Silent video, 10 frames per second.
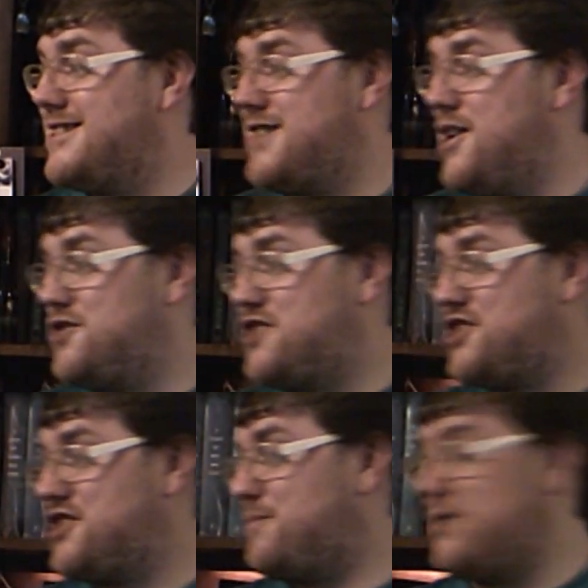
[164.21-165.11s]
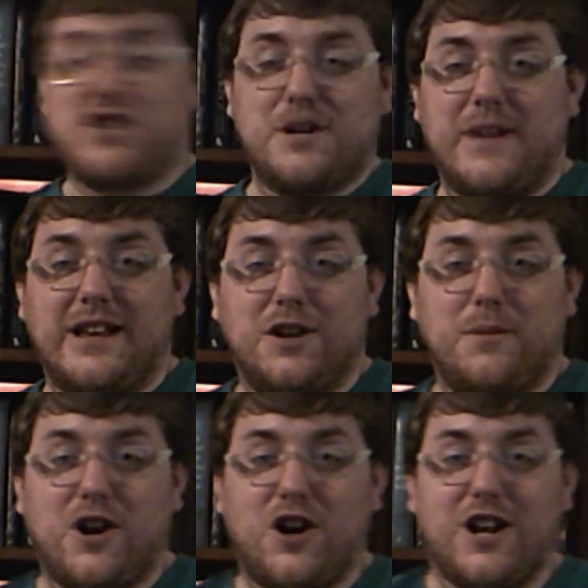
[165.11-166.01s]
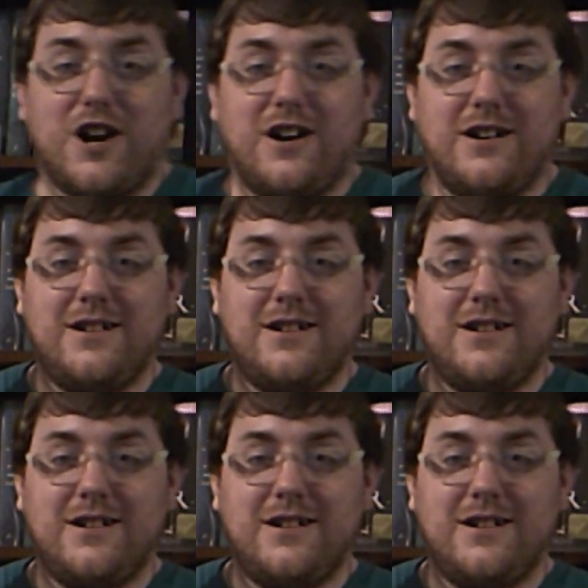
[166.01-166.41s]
So she's just pushing me a little bit earlier.